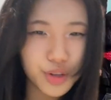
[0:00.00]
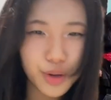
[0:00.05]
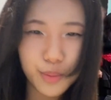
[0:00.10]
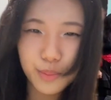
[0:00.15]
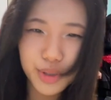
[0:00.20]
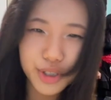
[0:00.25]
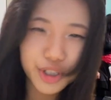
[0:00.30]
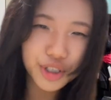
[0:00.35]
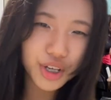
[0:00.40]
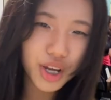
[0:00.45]

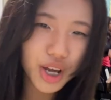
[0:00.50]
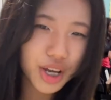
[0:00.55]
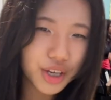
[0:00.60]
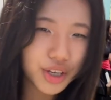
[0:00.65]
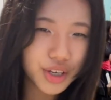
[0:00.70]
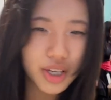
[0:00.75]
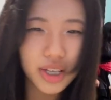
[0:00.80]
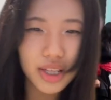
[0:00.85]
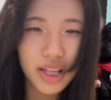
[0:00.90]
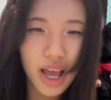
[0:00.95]
Don't be shy,
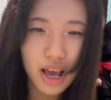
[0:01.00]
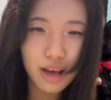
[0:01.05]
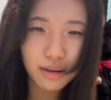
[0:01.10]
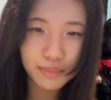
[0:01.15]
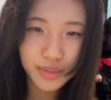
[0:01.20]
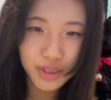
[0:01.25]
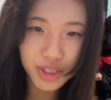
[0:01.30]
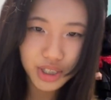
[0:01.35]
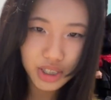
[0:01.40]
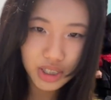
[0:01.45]
you can
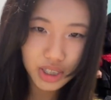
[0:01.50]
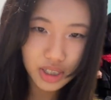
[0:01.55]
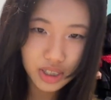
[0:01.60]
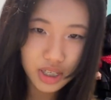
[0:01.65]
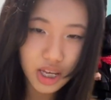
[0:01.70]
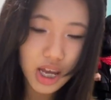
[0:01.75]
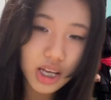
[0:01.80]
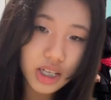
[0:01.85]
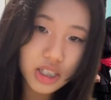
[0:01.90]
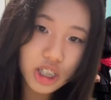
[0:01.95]
at me, sis.
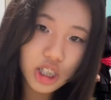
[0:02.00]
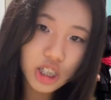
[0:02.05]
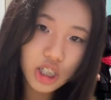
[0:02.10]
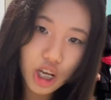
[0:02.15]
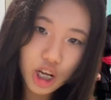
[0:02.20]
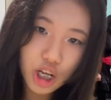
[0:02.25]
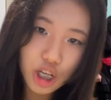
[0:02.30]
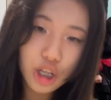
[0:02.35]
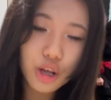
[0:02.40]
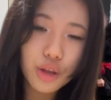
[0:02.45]
Cause
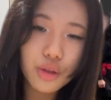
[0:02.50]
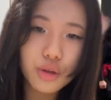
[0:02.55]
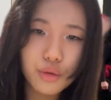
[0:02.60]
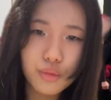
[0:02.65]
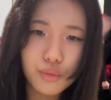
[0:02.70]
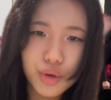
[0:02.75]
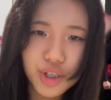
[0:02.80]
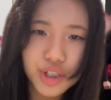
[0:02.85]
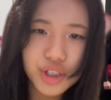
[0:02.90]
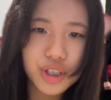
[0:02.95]
ain't
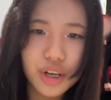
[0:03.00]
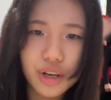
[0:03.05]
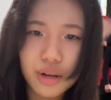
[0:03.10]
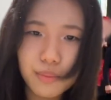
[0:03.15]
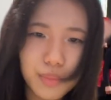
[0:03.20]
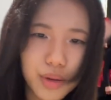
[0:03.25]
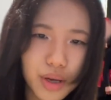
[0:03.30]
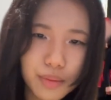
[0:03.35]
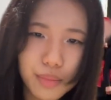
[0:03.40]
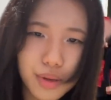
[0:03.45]
nothing worse than
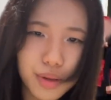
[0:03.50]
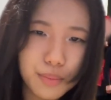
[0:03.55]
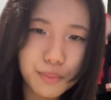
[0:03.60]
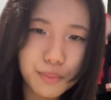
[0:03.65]
a pick me